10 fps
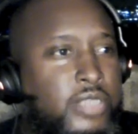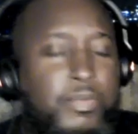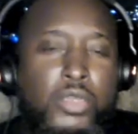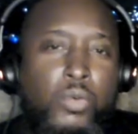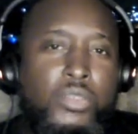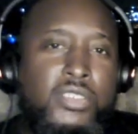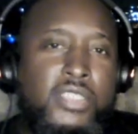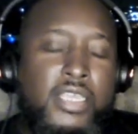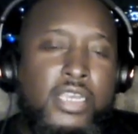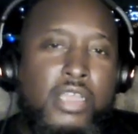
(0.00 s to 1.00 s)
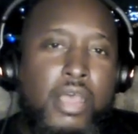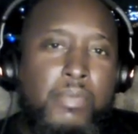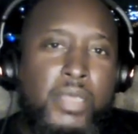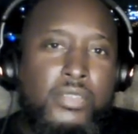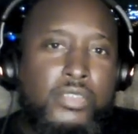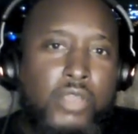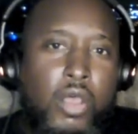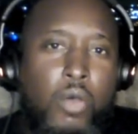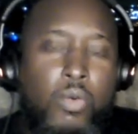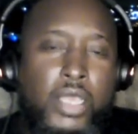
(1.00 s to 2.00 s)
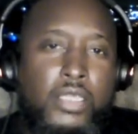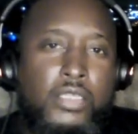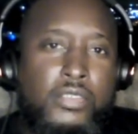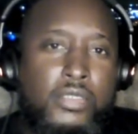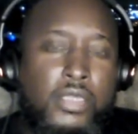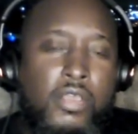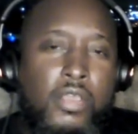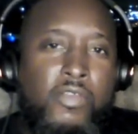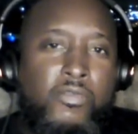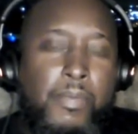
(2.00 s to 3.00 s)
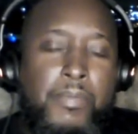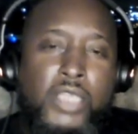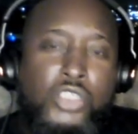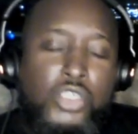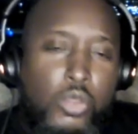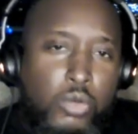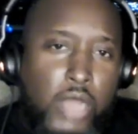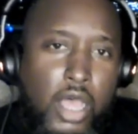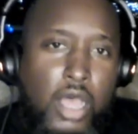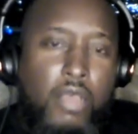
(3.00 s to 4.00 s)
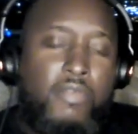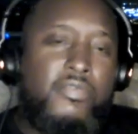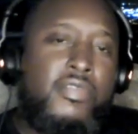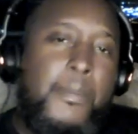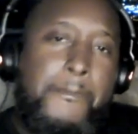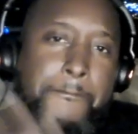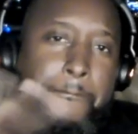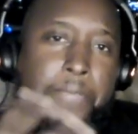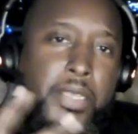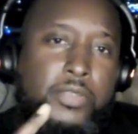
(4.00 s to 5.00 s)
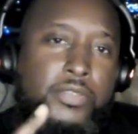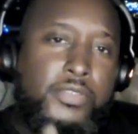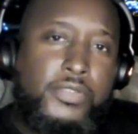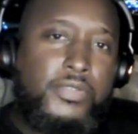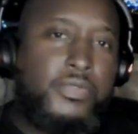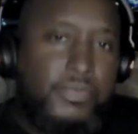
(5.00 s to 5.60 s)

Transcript: Let me know what you think in the comments. As always, from me to you, love, peace.